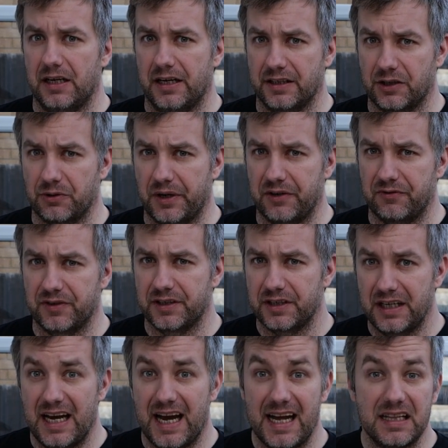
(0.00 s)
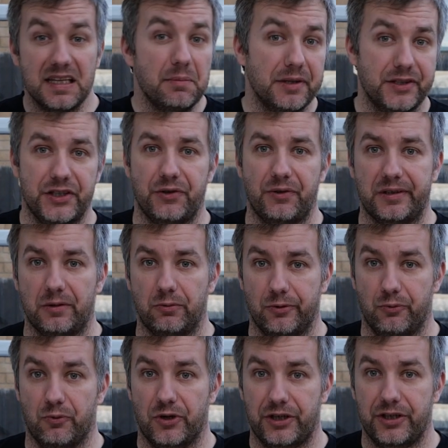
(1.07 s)
engraver and the material you're
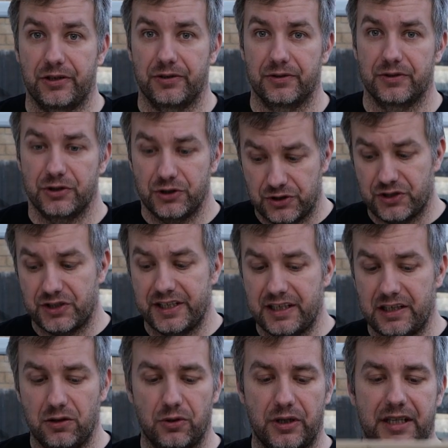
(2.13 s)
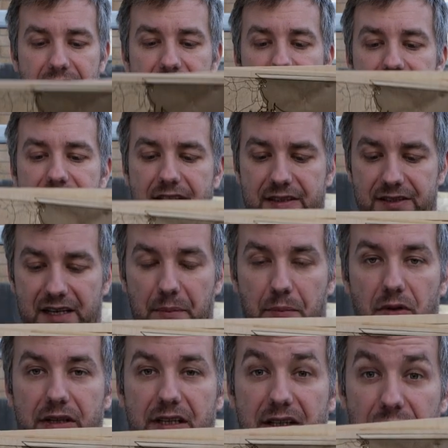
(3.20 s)
working on. Just take a look at these
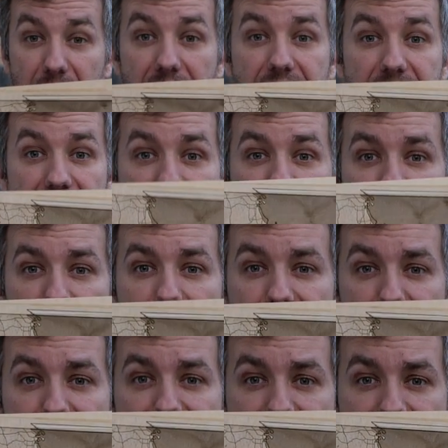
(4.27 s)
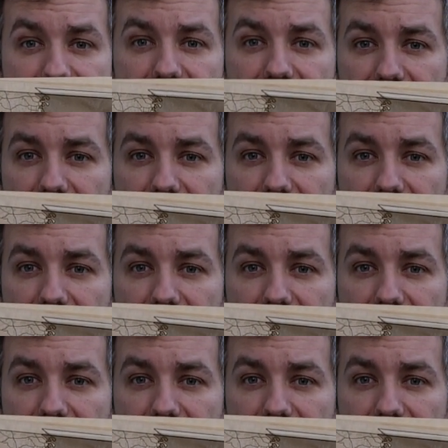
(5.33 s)
sample engravings I've made.